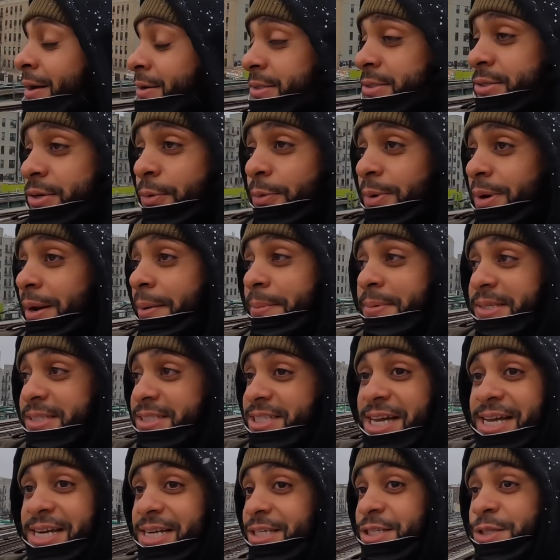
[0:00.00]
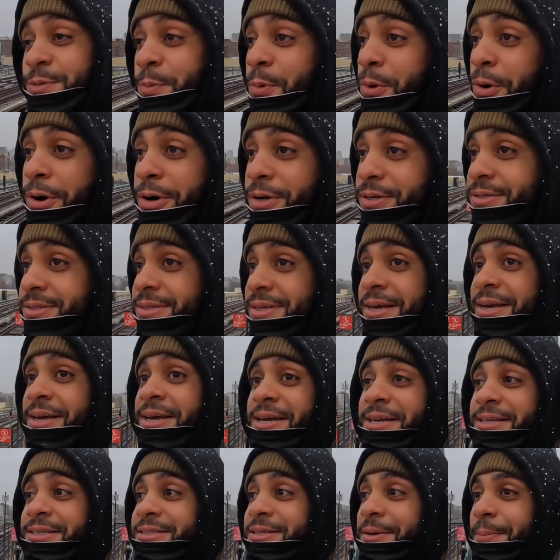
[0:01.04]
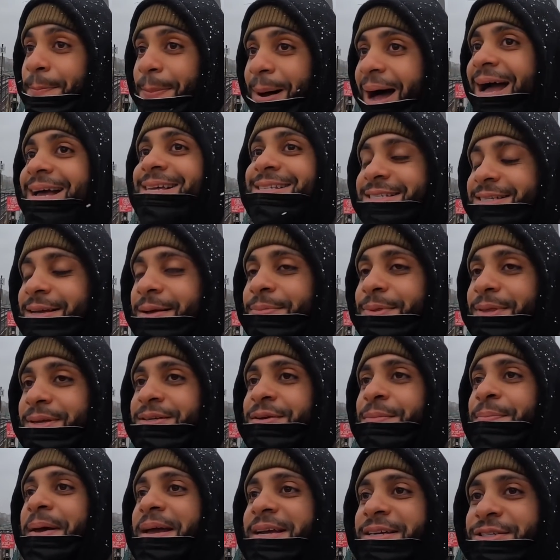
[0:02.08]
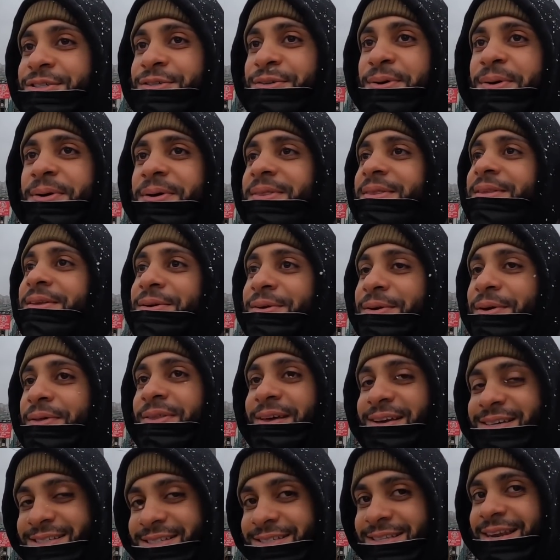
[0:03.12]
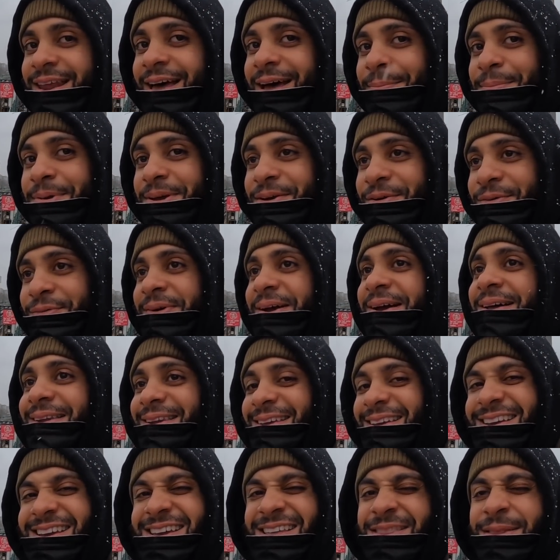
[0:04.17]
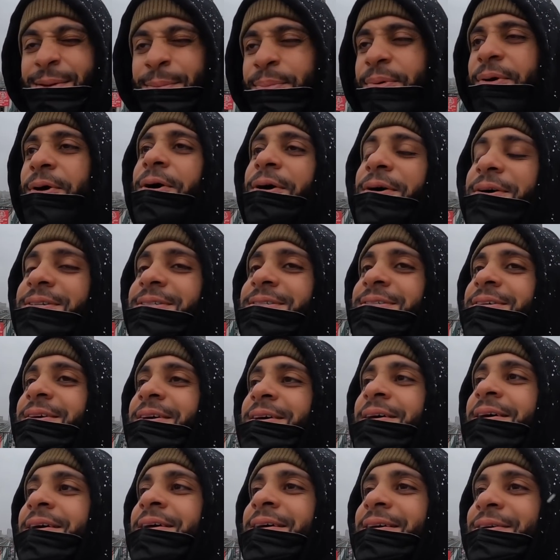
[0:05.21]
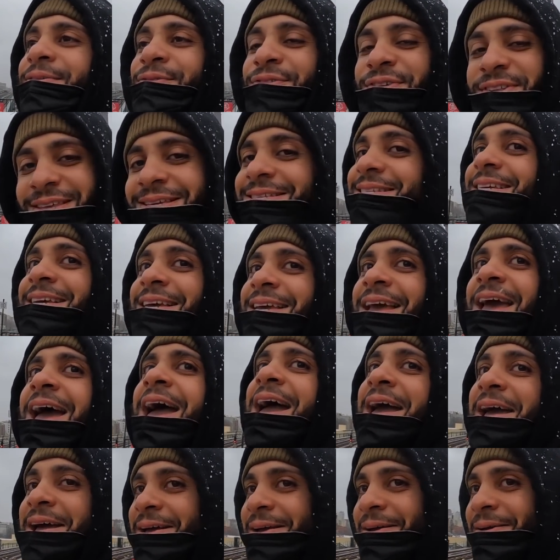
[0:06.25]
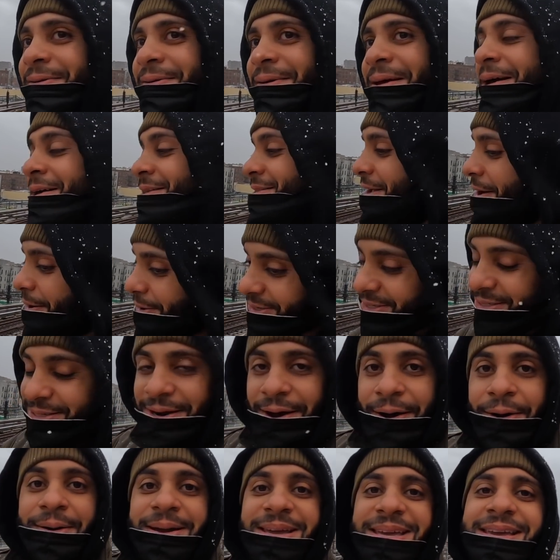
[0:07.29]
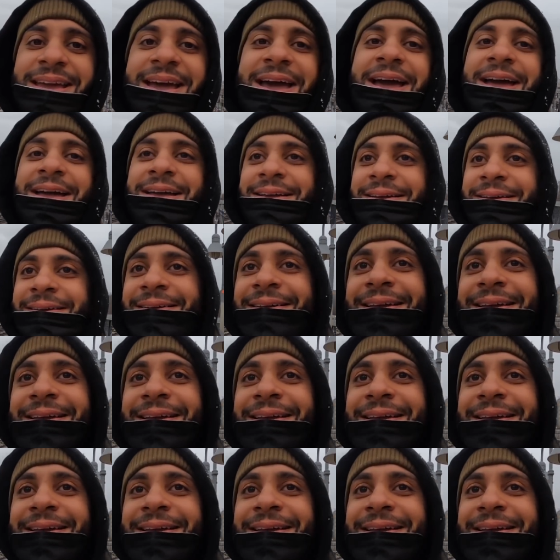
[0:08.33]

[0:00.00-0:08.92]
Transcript: also went up to JD Sports to buy something to make sure, you know, they slot me correctly in the Bronx for this EA. There was no EA.